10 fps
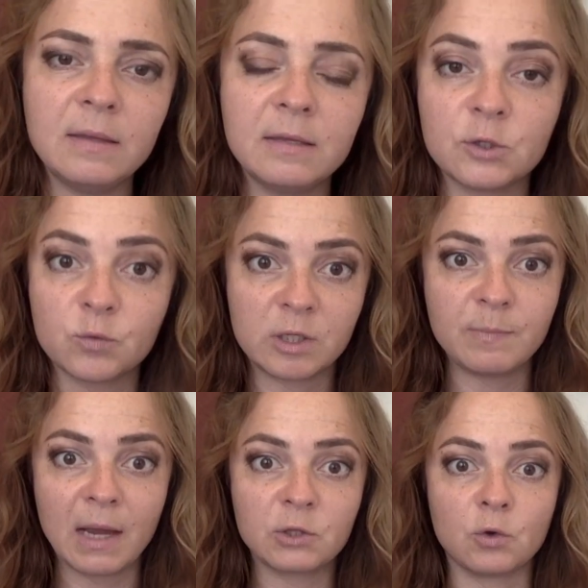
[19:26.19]

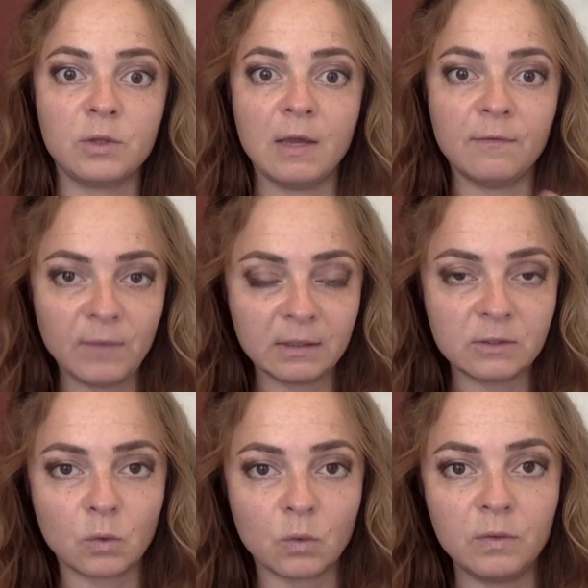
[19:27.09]
disrespect or the
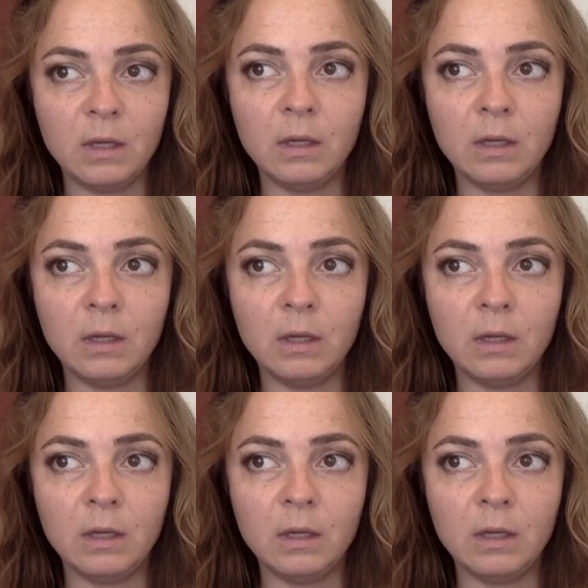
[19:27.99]
offense or